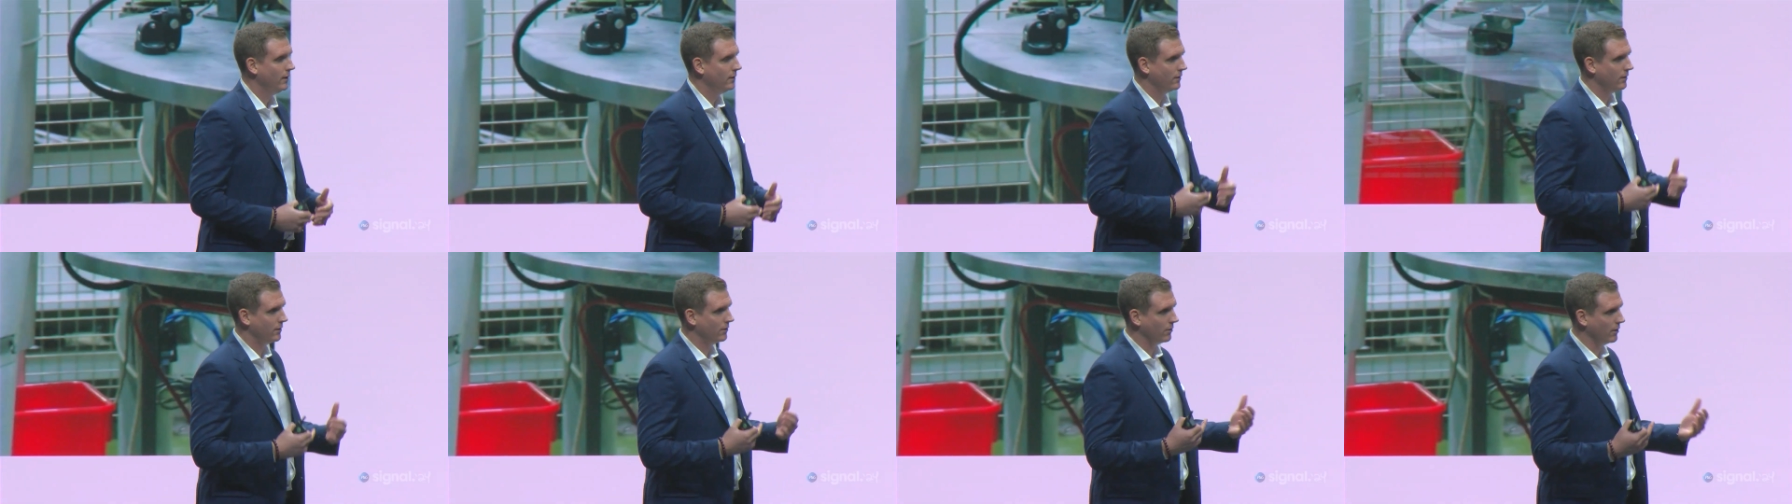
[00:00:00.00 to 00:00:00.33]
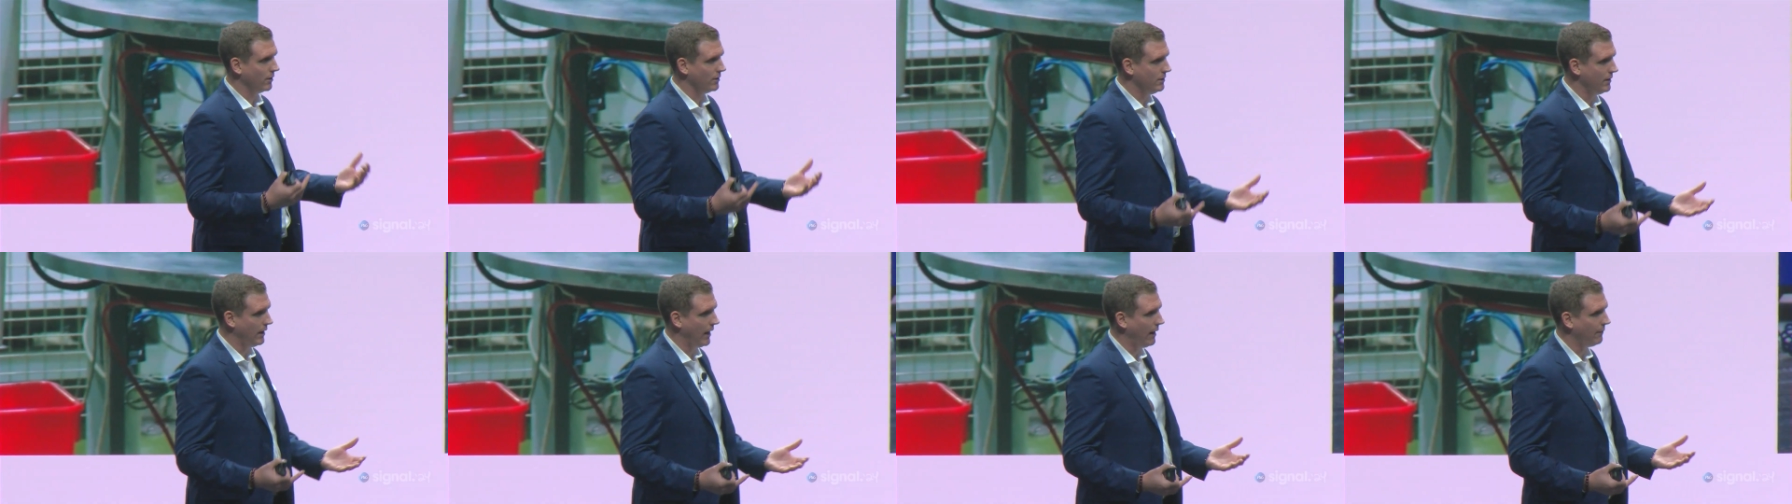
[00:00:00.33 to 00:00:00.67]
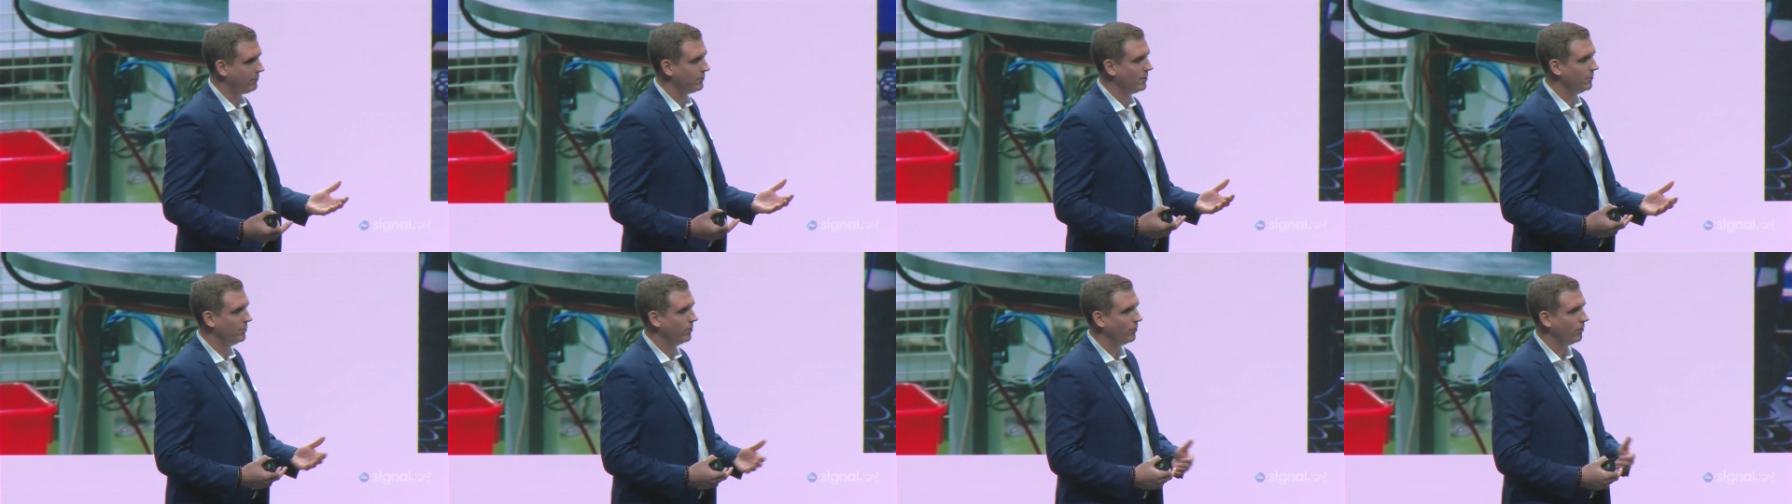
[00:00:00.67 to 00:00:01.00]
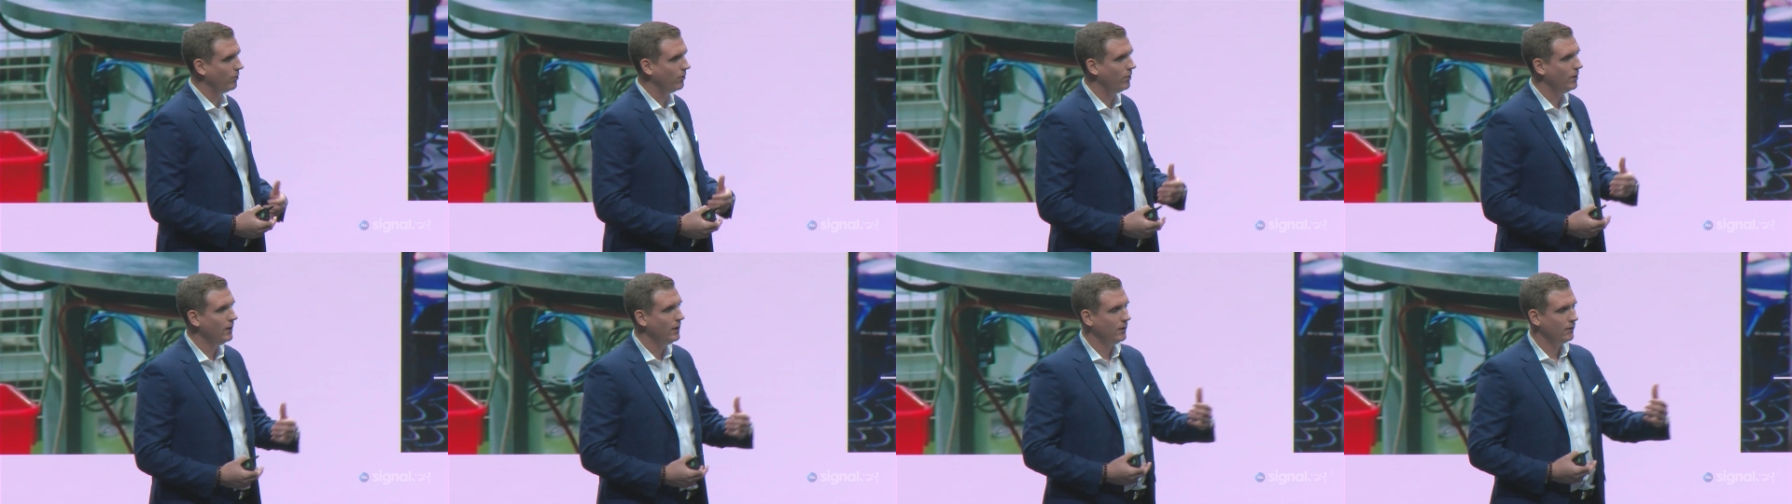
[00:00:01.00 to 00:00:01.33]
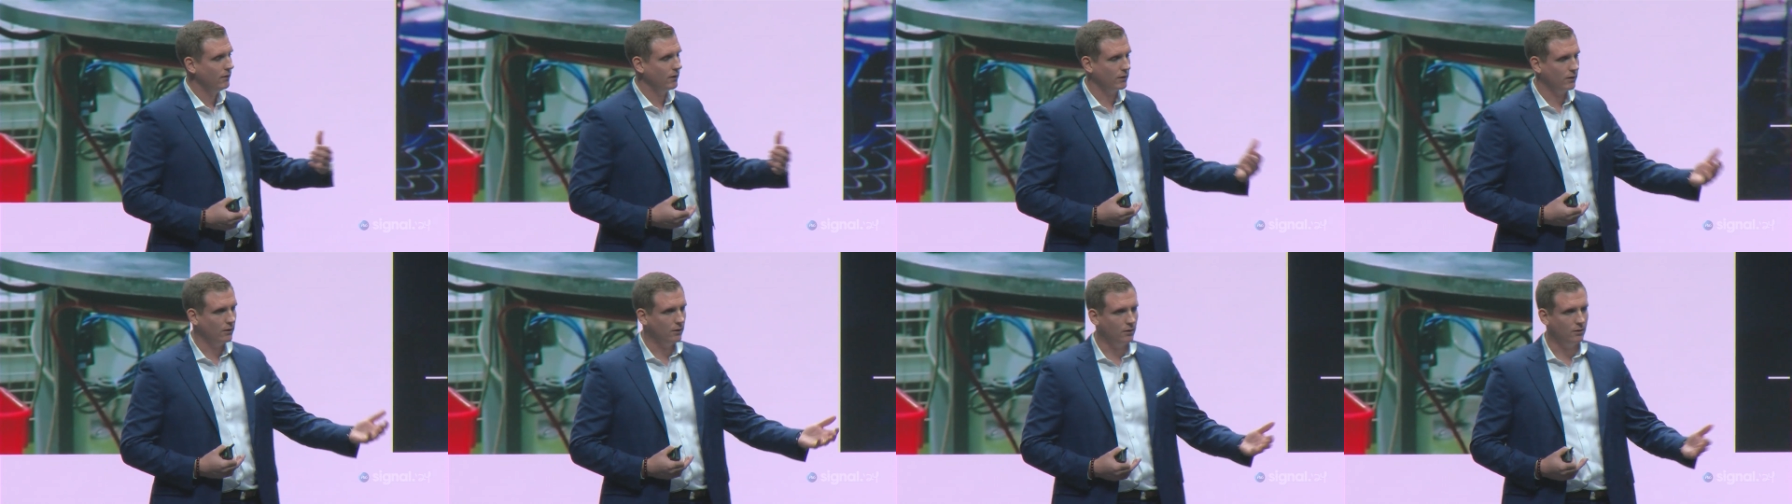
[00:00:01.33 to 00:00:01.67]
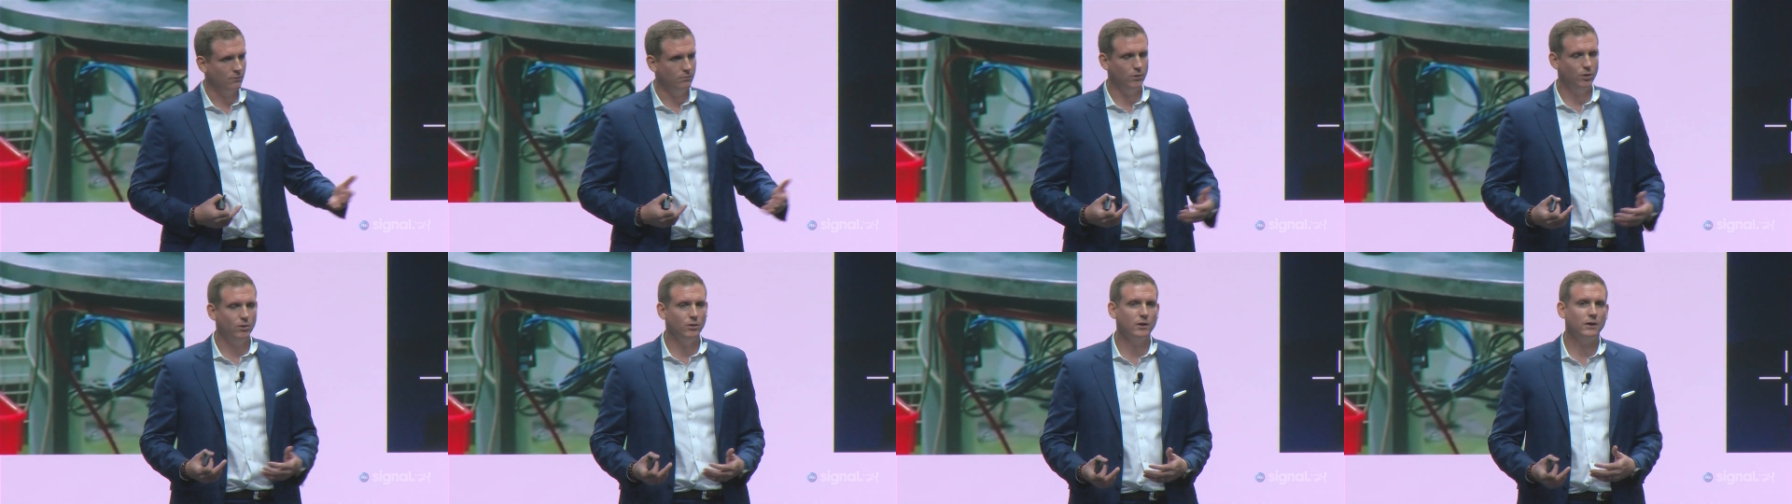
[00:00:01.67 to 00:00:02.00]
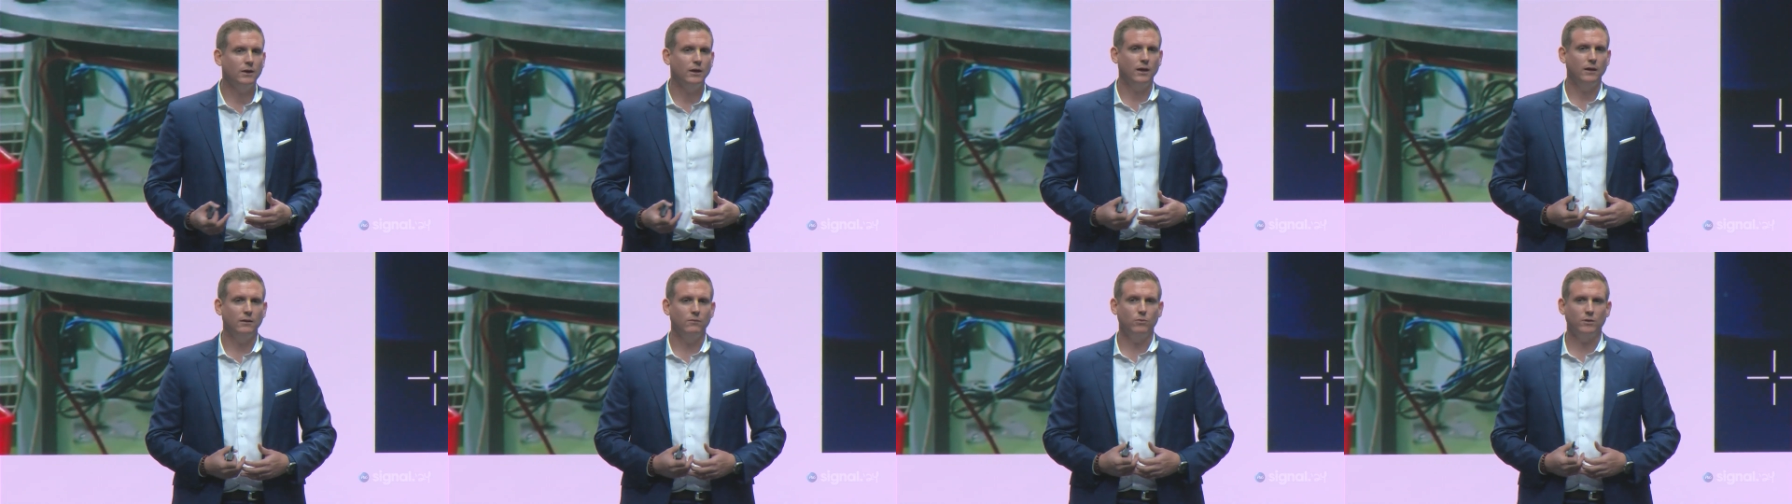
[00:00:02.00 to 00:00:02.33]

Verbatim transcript: that are adaptable, that can communicate